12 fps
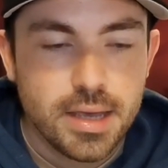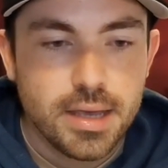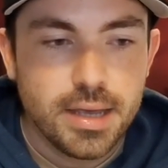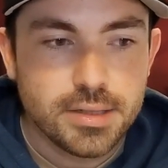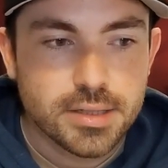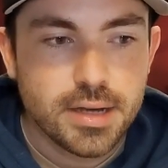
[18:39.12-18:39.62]

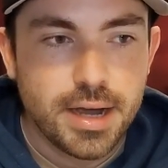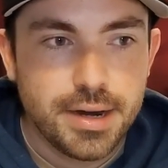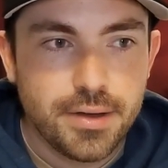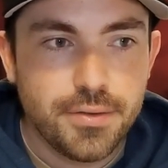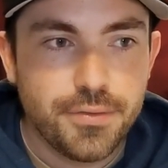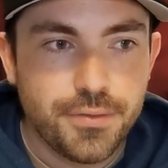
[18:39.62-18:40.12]
it's kind
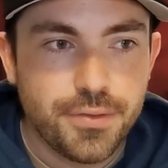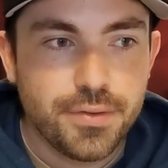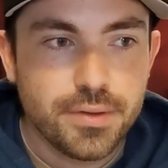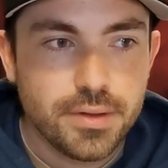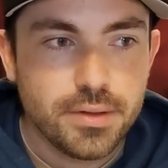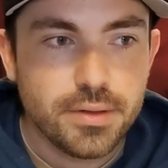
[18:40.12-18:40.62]
of,
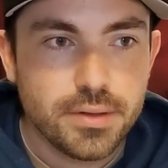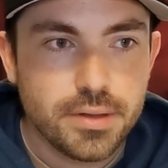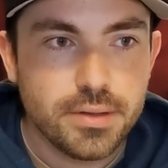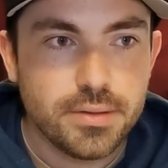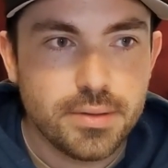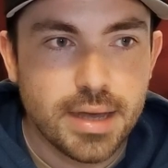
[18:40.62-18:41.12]

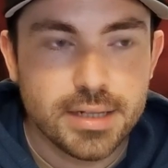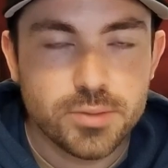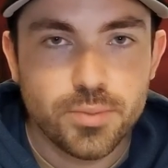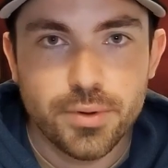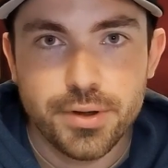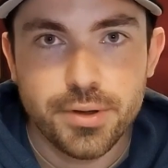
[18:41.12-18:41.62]
that's
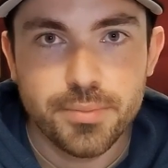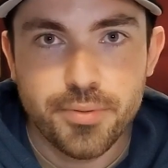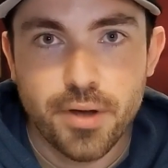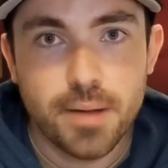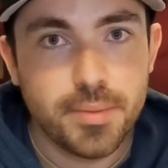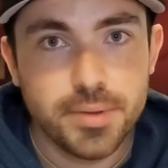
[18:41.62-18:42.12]
where you're
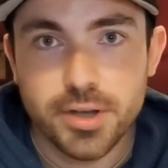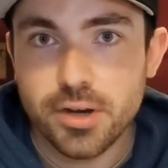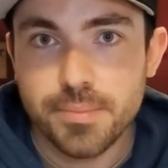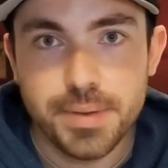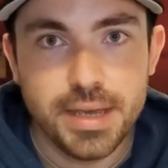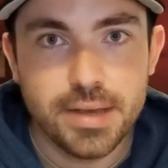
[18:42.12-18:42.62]
probably going to
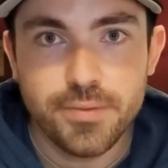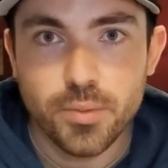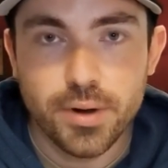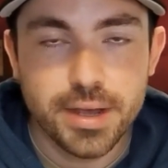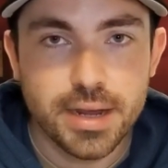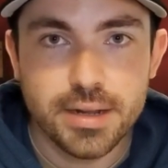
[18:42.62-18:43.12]
be if you
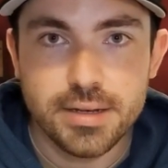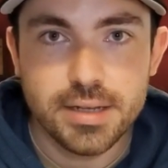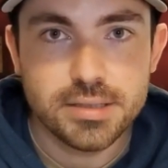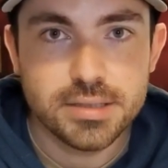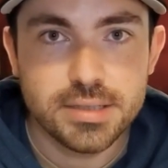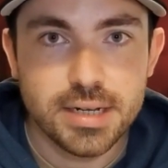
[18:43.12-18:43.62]
want to get a
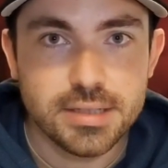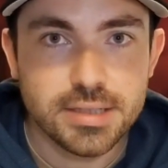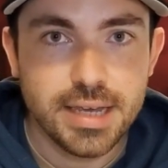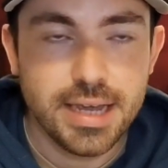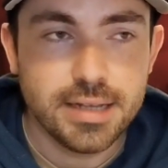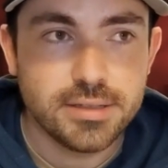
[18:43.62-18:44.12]
decent set of
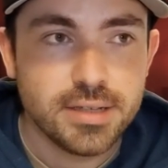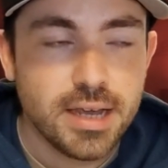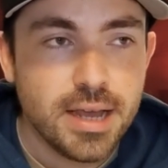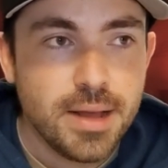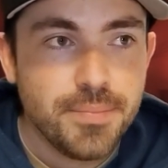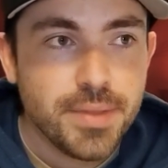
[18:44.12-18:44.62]
skates.
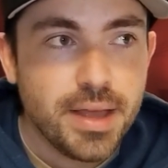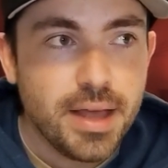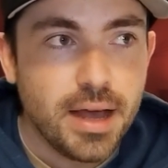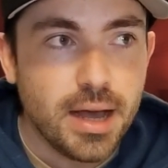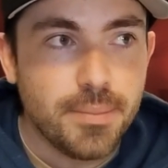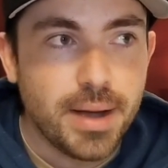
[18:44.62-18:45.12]

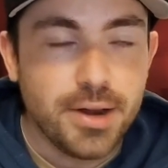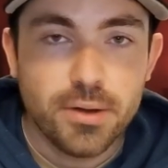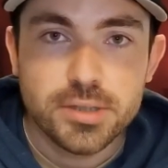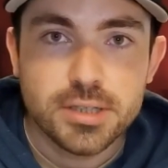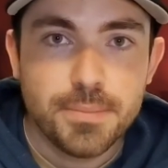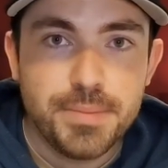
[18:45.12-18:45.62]
I know
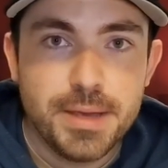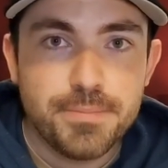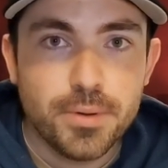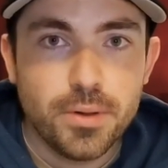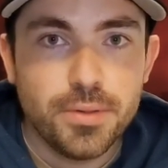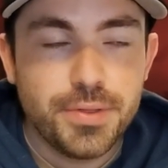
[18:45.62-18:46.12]
some
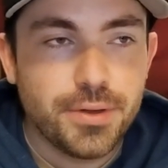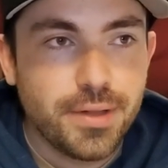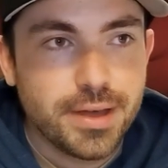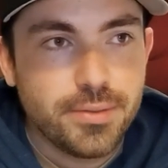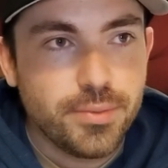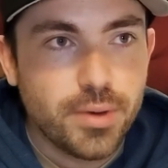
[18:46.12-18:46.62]
people, they're like,
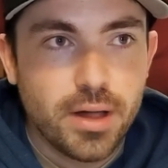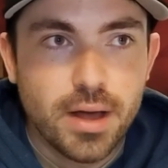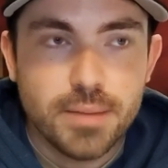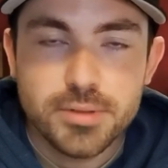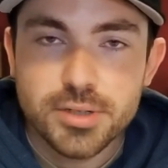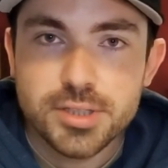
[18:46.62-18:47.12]
well, I'm
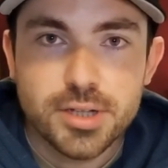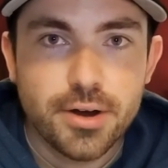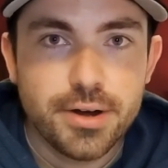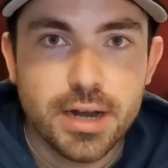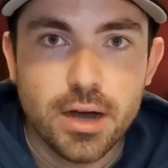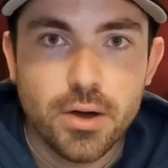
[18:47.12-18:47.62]
just starting
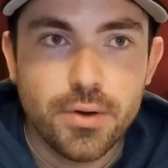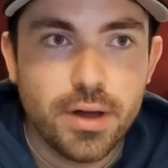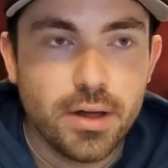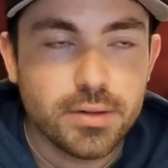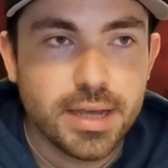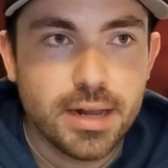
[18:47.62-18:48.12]
out. I'll
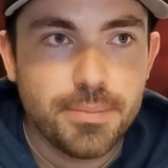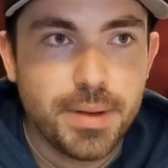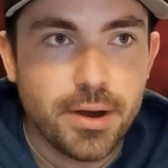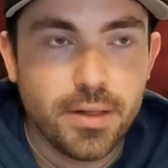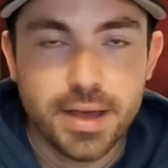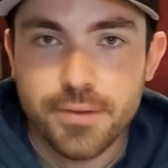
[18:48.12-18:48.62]
get a pair of
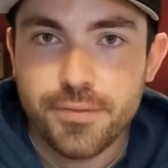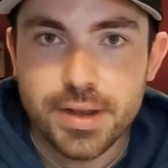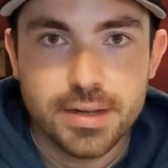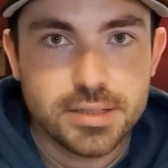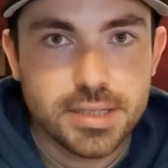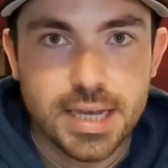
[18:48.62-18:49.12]
like fitness
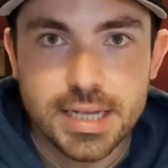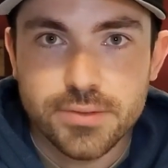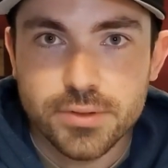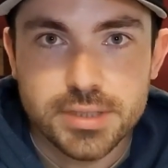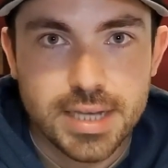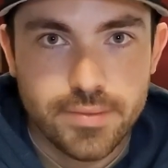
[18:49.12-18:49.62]
skates for
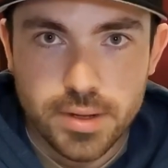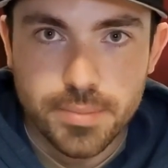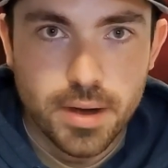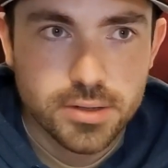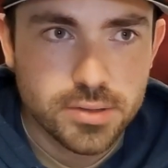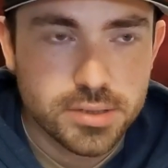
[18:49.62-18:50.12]
$70
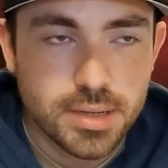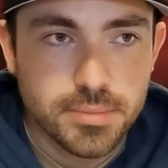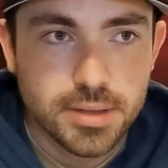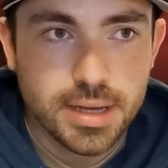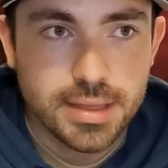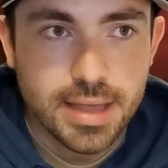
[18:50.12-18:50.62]
or something
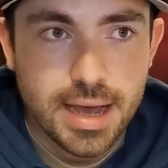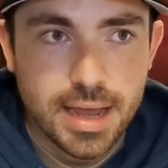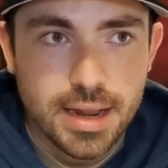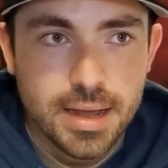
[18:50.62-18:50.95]
like that.